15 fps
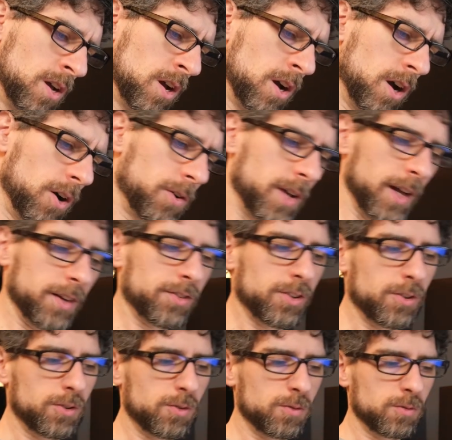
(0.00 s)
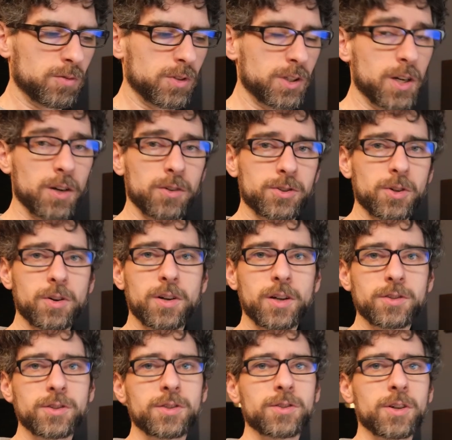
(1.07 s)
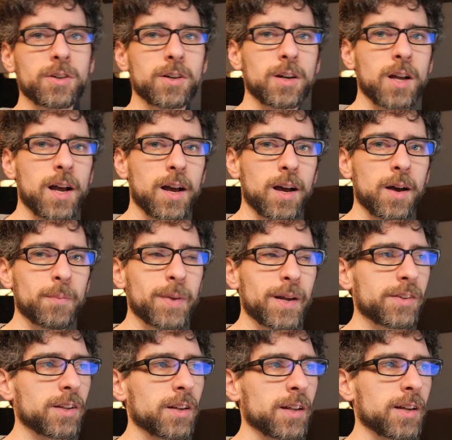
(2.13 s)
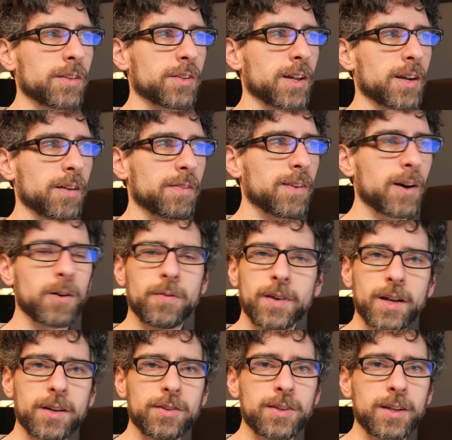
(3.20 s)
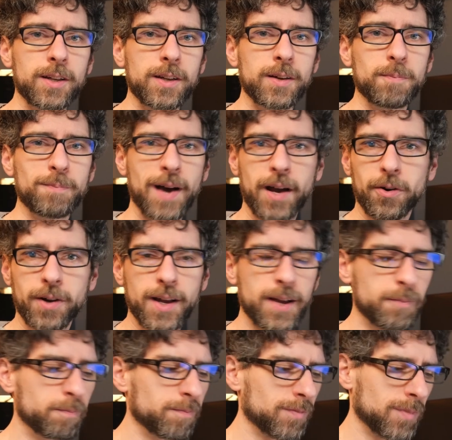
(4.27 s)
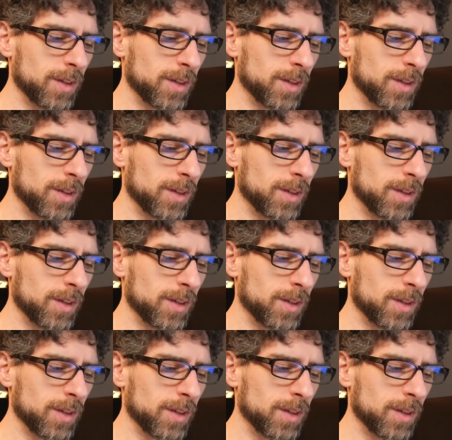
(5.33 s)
Okay, so, Soda Dungeon started basically as like a Final Fantasy battle game.